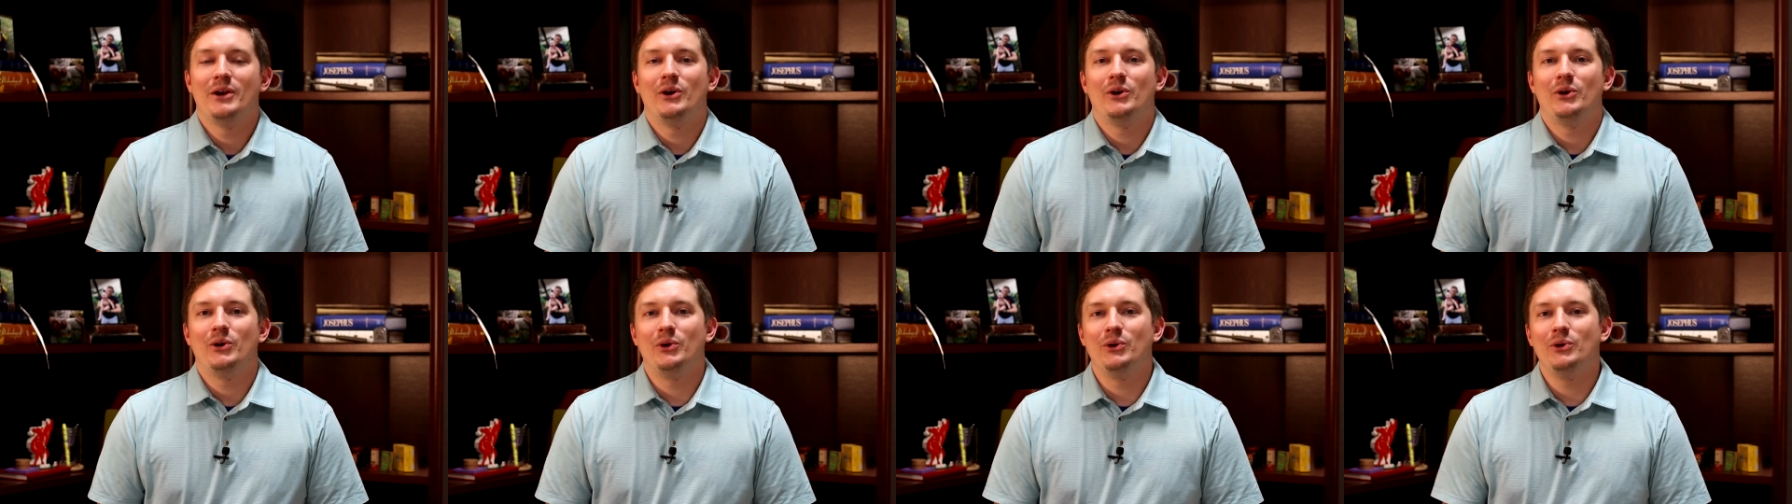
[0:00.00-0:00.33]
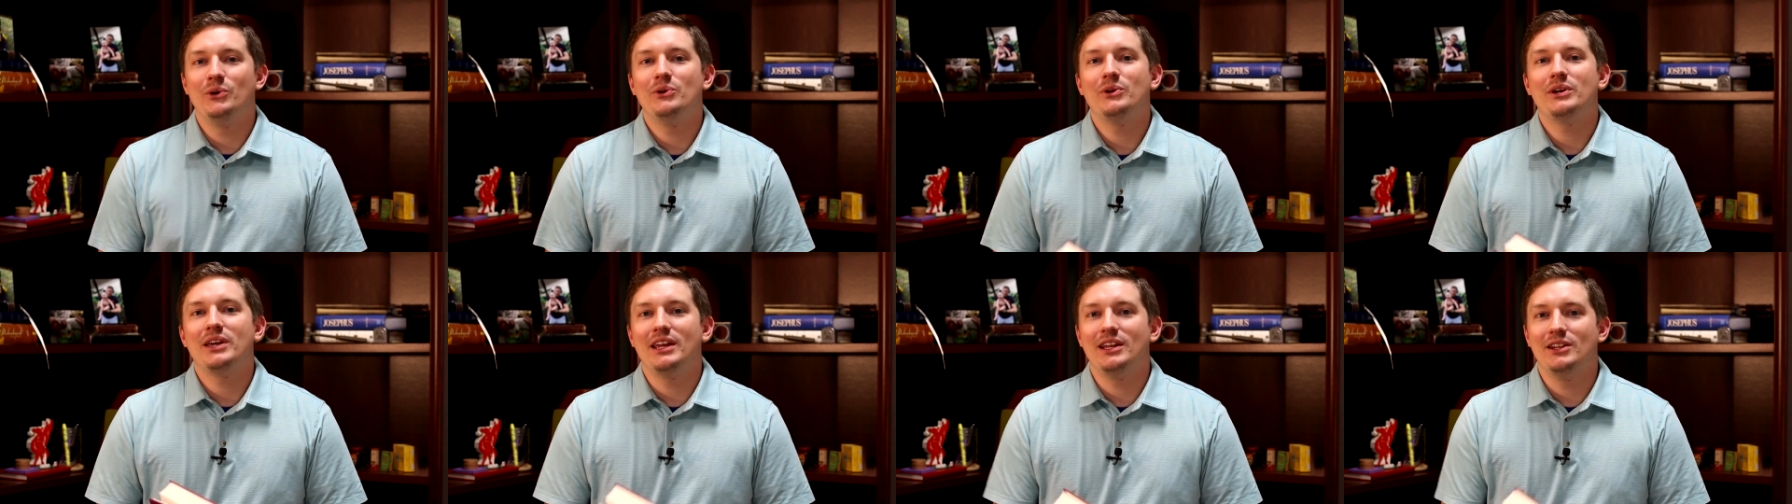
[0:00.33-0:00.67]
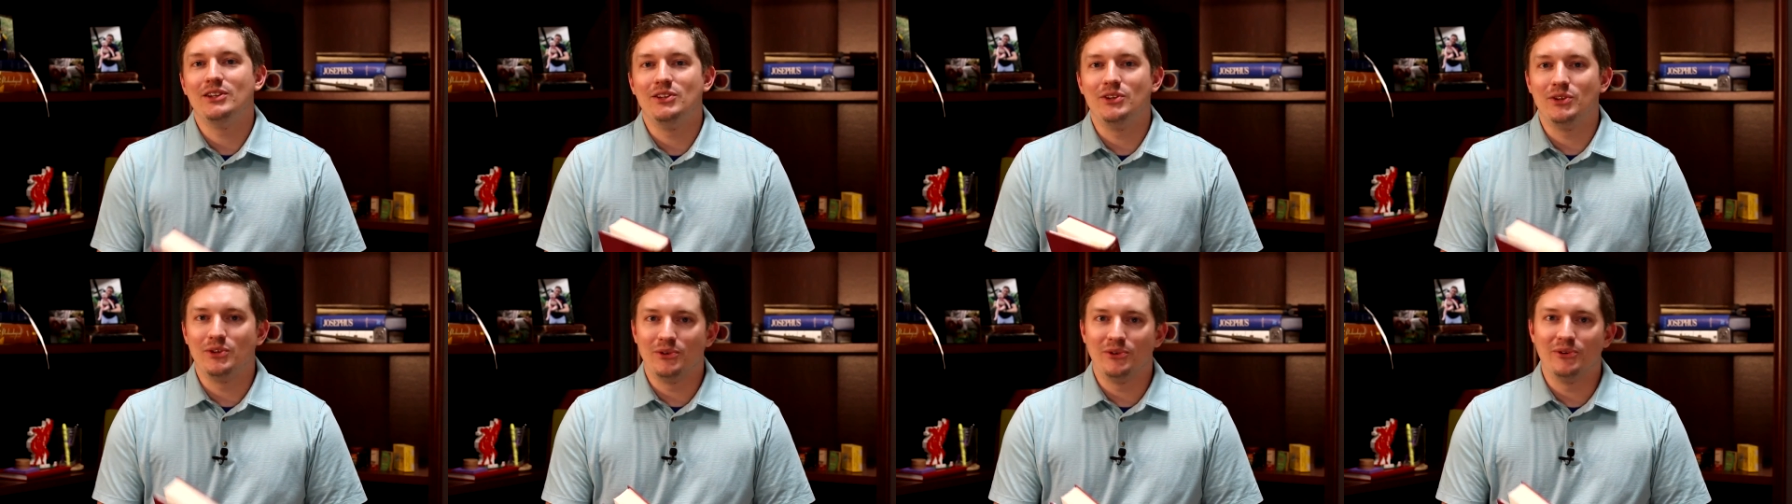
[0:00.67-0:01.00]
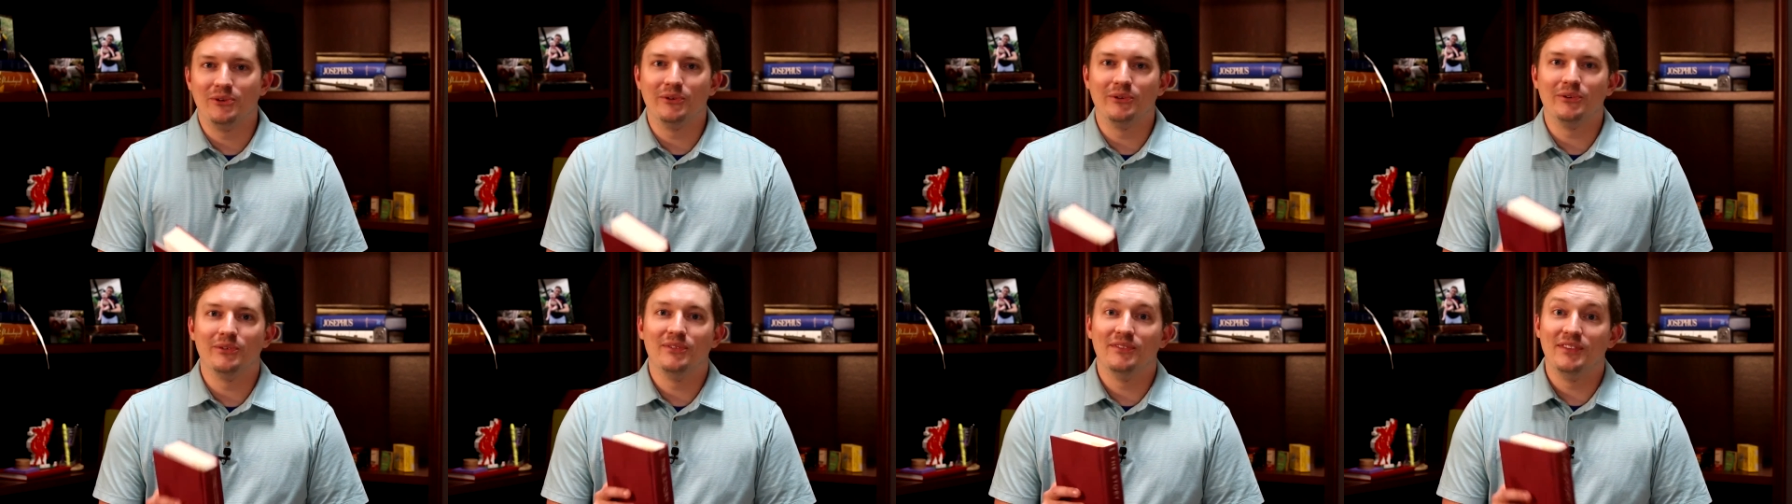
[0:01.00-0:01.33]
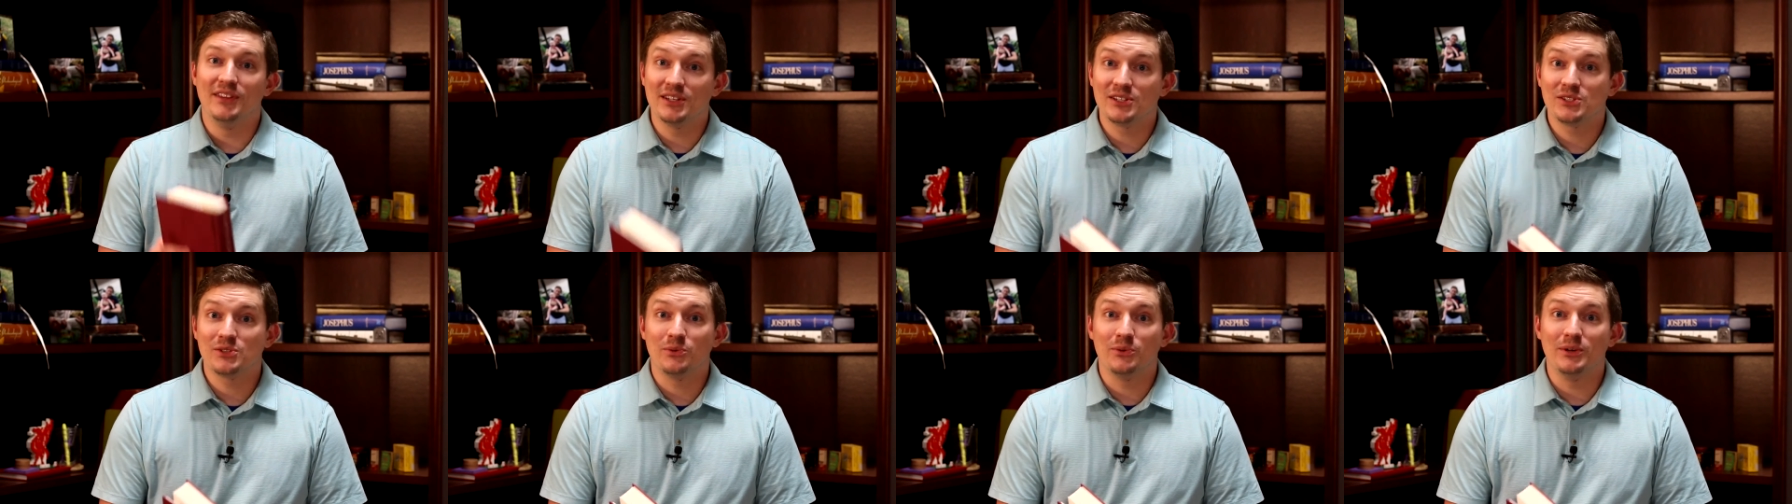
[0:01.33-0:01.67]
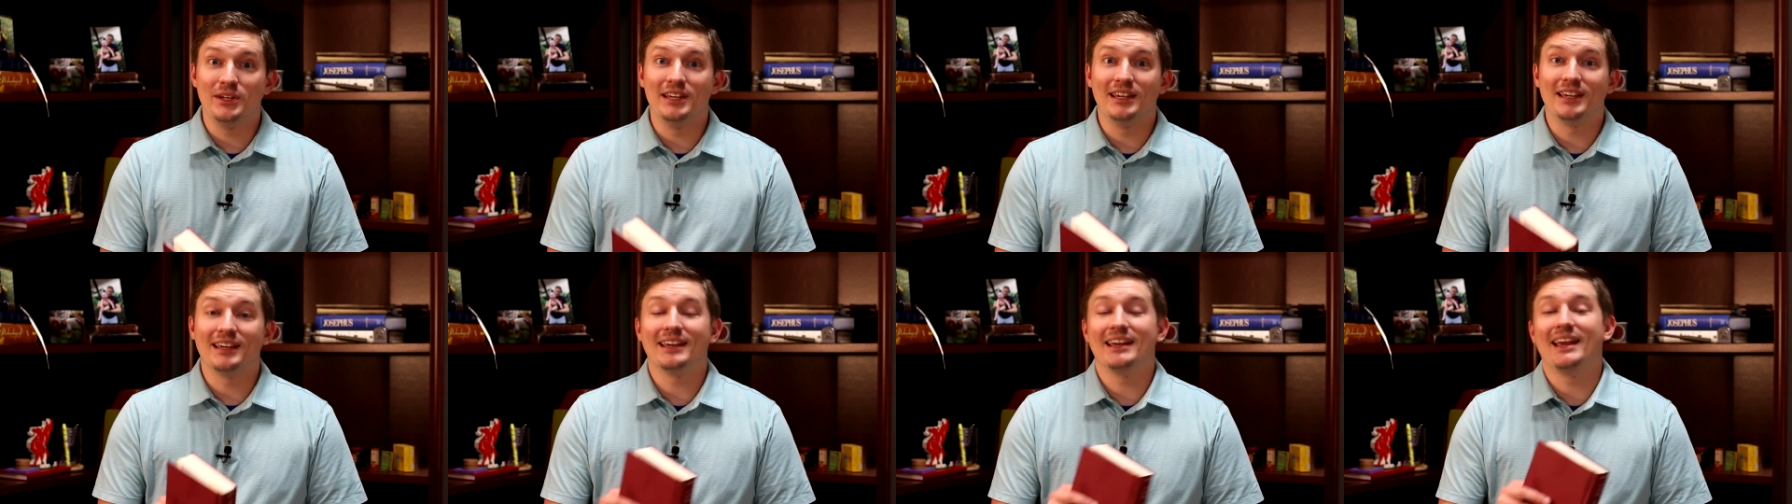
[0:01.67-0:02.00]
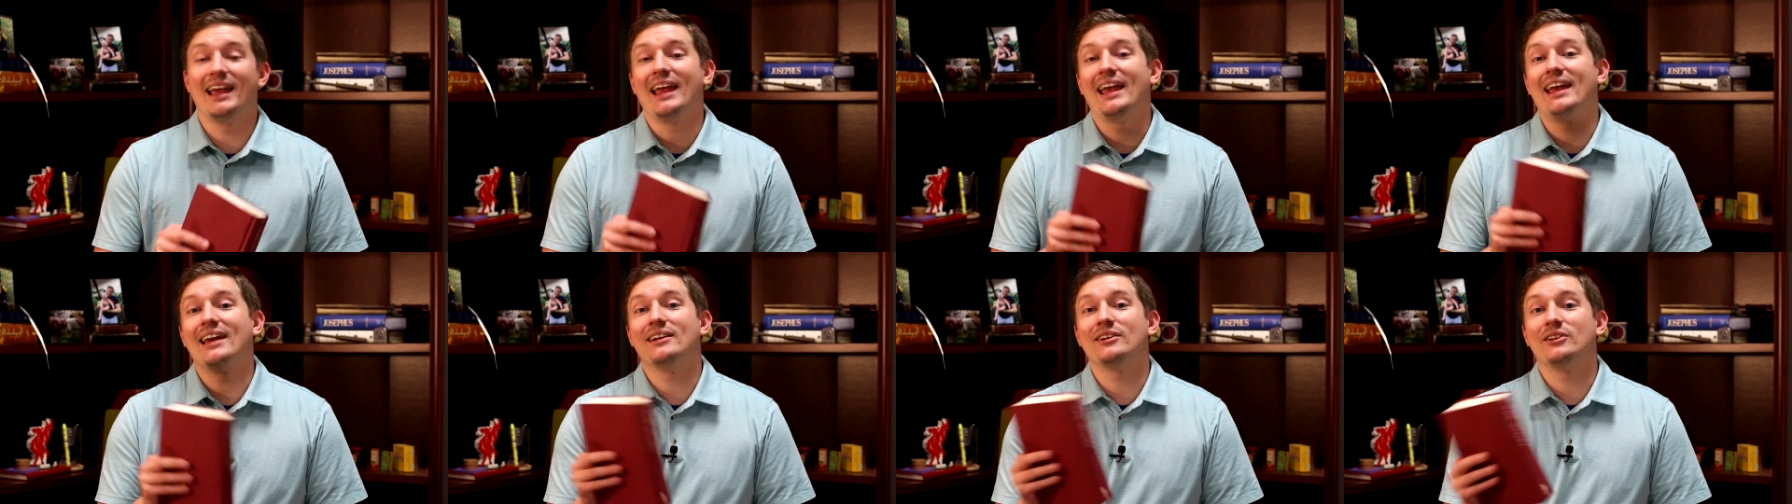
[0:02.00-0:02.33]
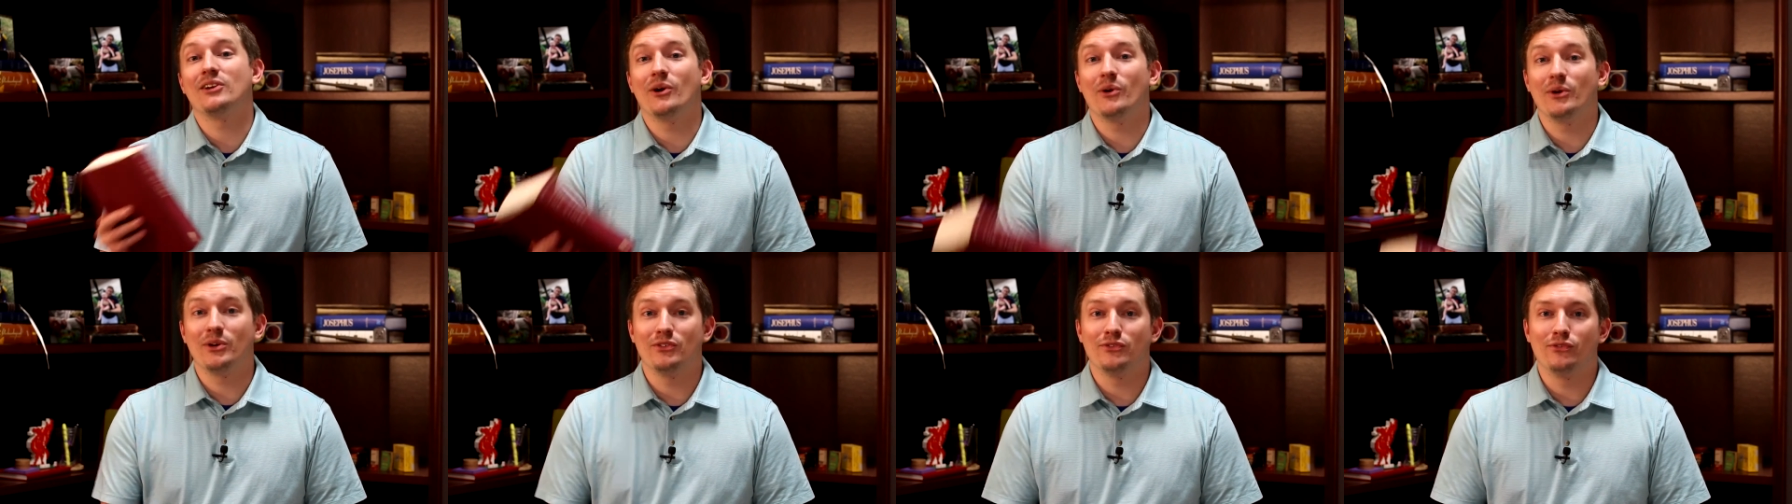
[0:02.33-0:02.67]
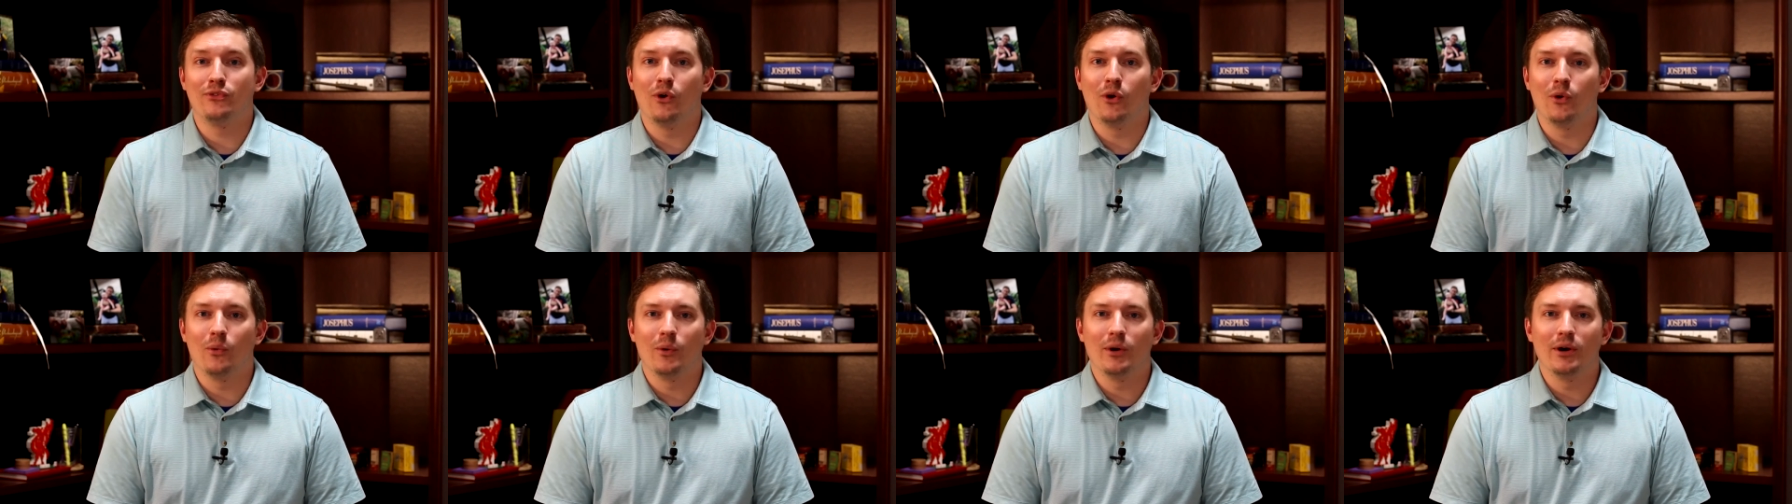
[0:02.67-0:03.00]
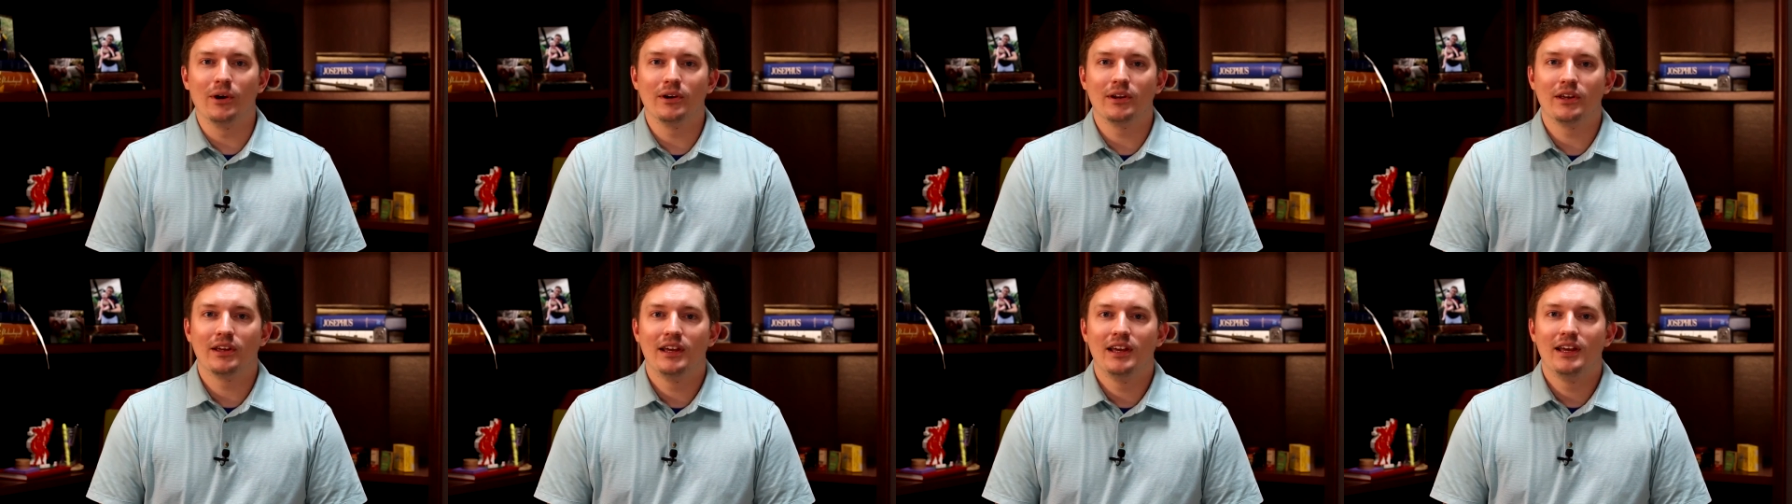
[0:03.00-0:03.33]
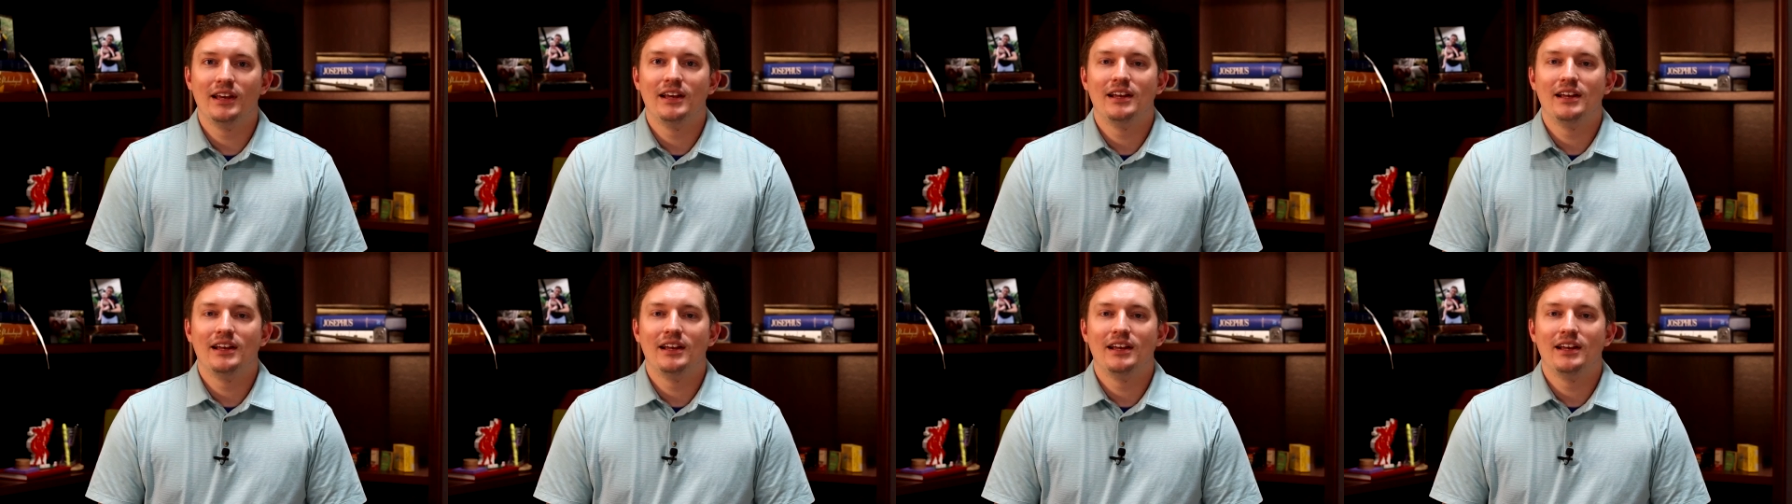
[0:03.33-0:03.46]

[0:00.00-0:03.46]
Who can you, this week and going forward,